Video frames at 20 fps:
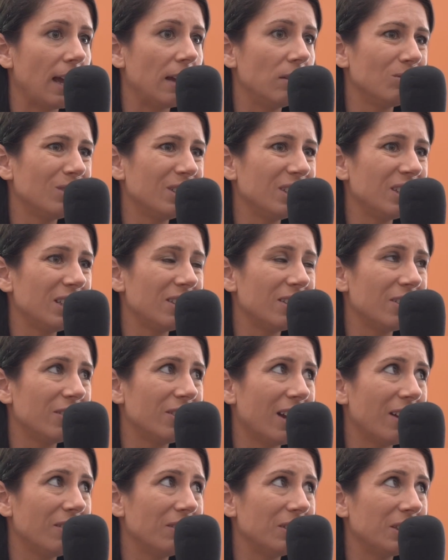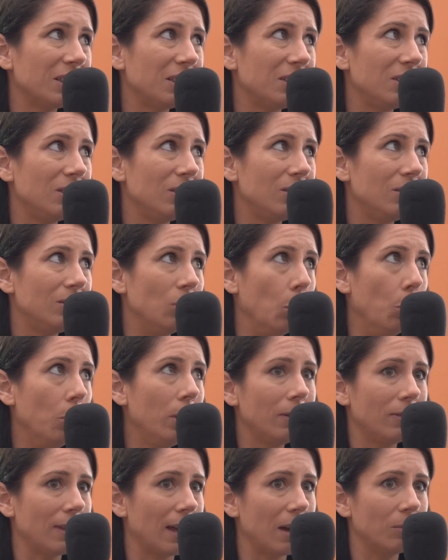And really, they're not really
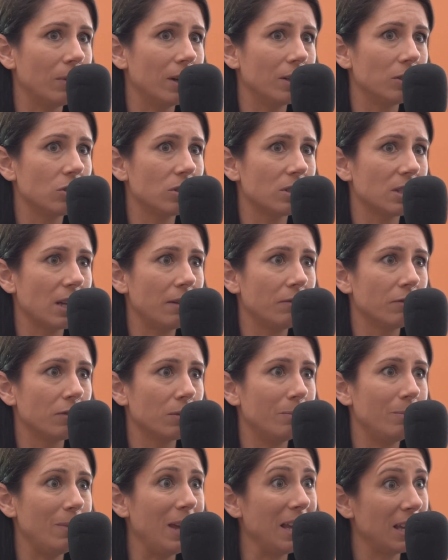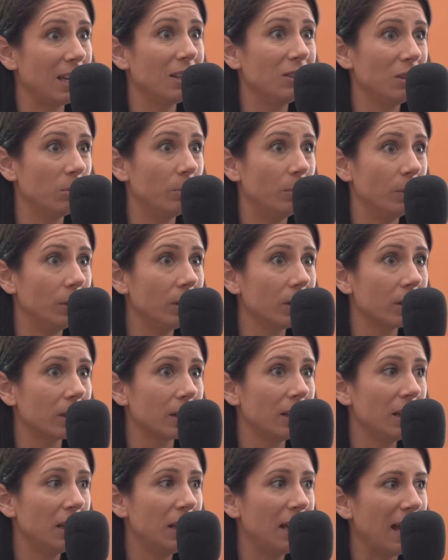doing that much aside from making the
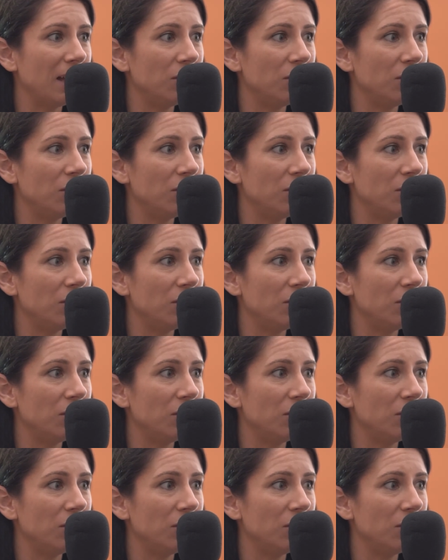book yeah.